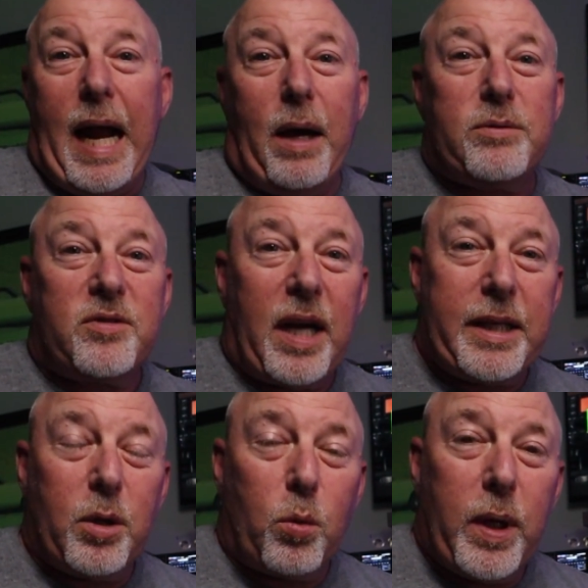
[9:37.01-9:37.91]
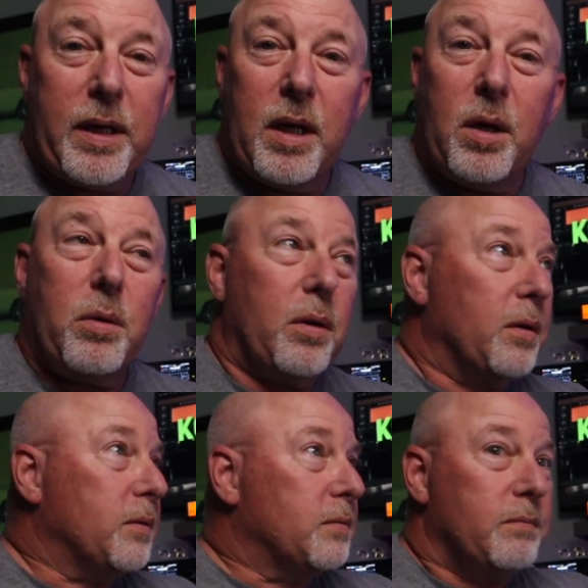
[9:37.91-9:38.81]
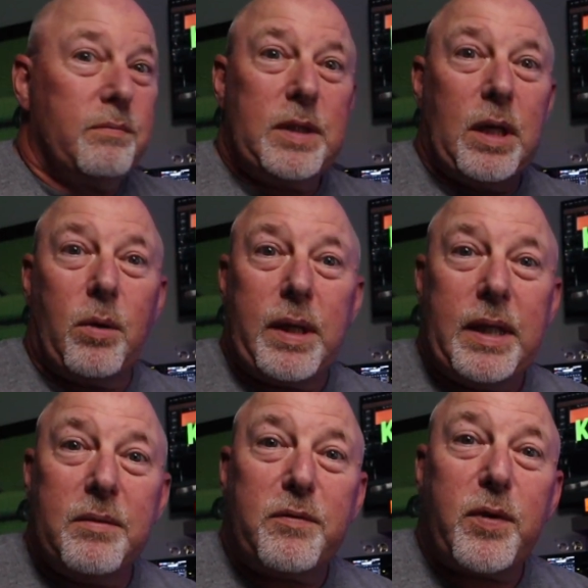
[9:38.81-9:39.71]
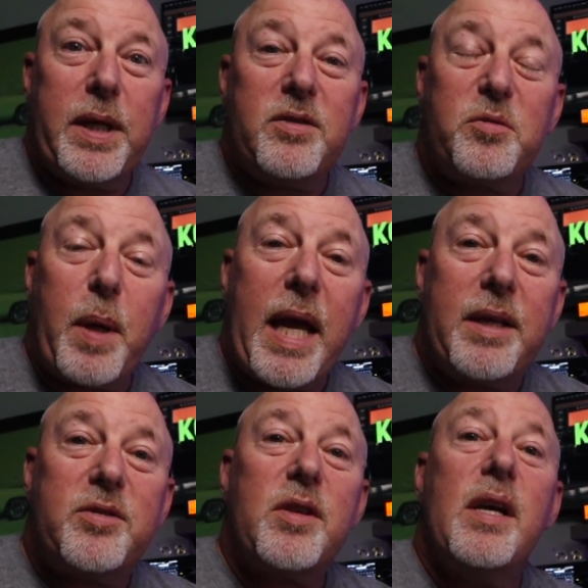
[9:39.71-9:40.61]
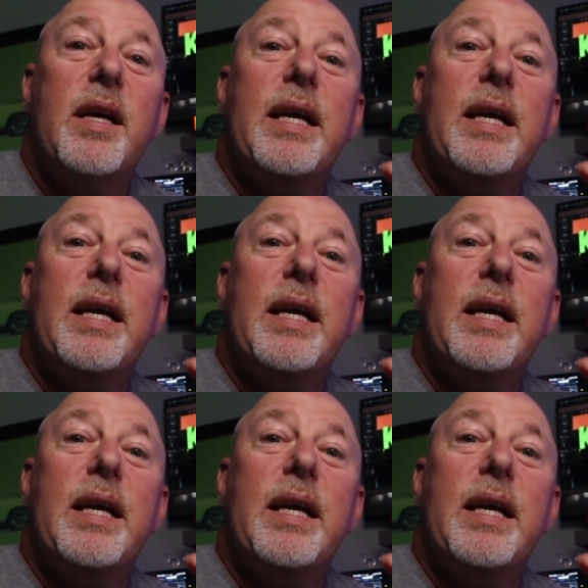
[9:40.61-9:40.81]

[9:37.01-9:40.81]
outside your window or, you know, in free space.